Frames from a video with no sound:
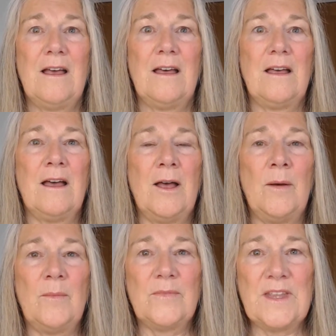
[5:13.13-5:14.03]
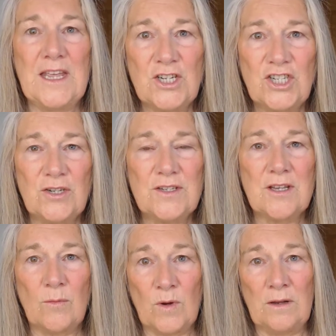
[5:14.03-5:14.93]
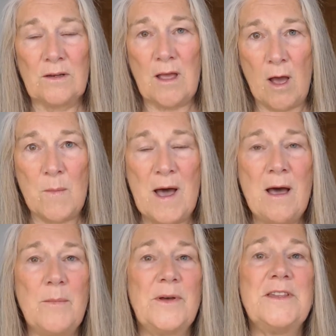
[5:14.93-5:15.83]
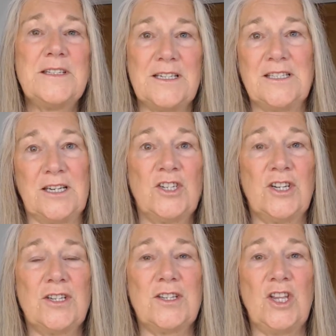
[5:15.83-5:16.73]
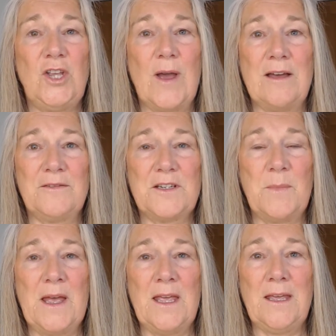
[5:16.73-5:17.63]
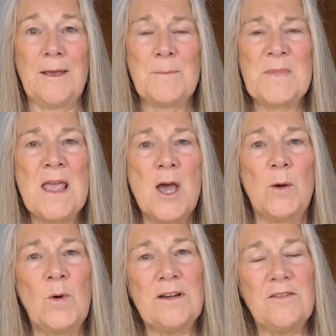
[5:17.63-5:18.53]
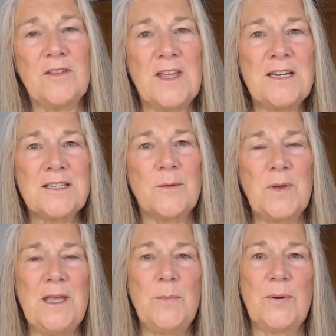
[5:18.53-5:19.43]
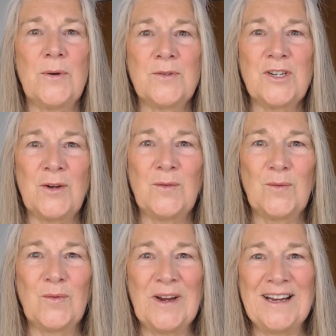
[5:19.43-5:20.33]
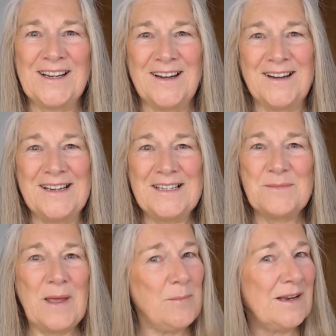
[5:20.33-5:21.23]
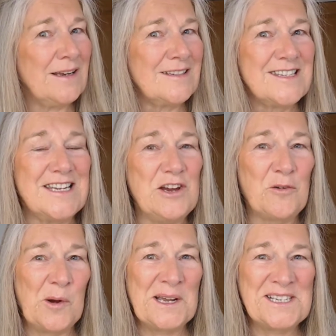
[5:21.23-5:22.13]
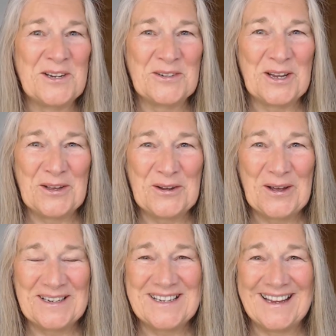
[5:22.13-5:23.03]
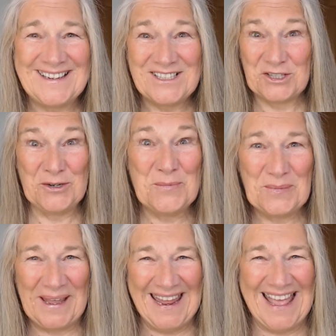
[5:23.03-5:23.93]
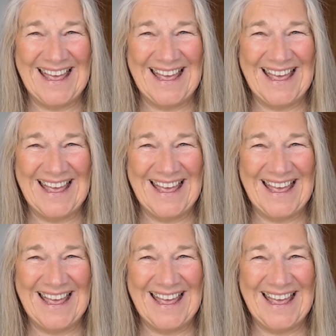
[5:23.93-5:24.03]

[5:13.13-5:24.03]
the issues that will come up and the decisions that you have to make. And one of the things that people don't realise, maybe a little secret, I don't know, it shouldn't be,